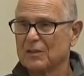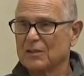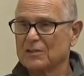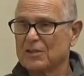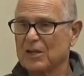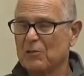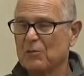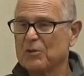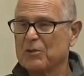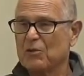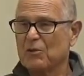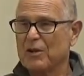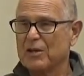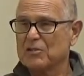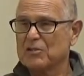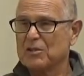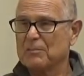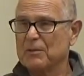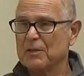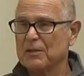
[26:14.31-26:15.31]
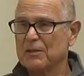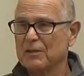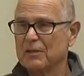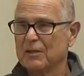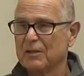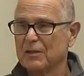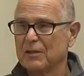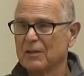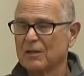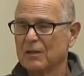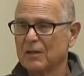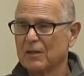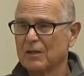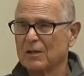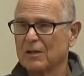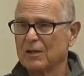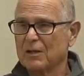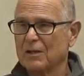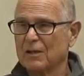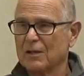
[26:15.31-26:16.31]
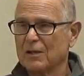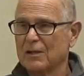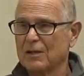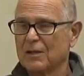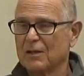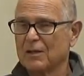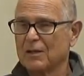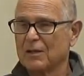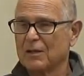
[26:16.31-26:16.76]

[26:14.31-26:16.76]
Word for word: Is that what you're asking me? I, I mean, like...